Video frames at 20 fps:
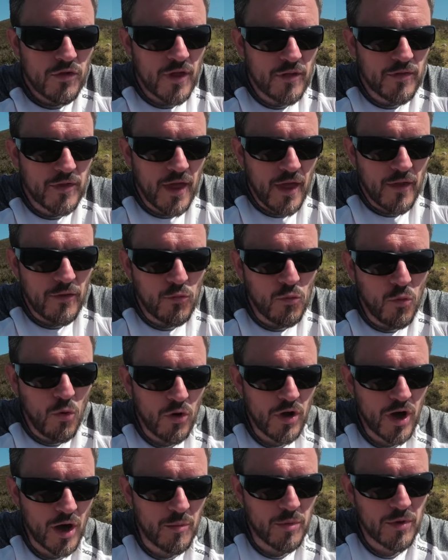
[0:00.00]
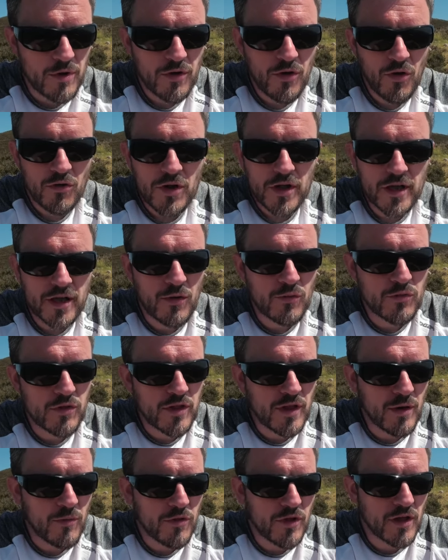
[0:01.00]
and and the walk up Conic Hill
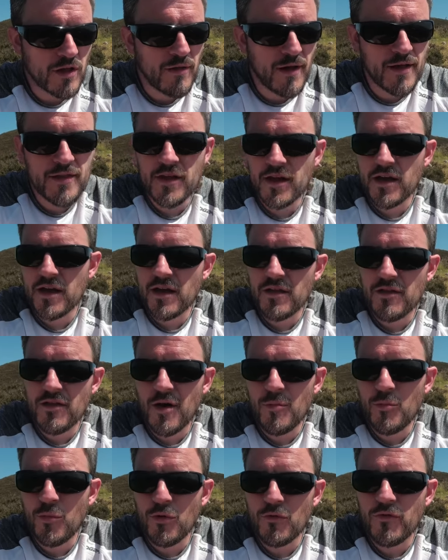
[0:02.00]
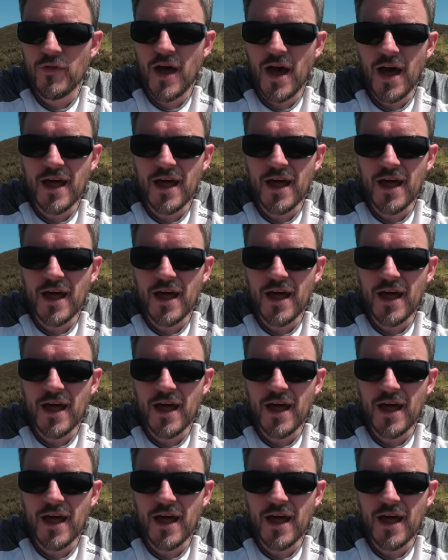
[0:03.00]
today was a classic example of that.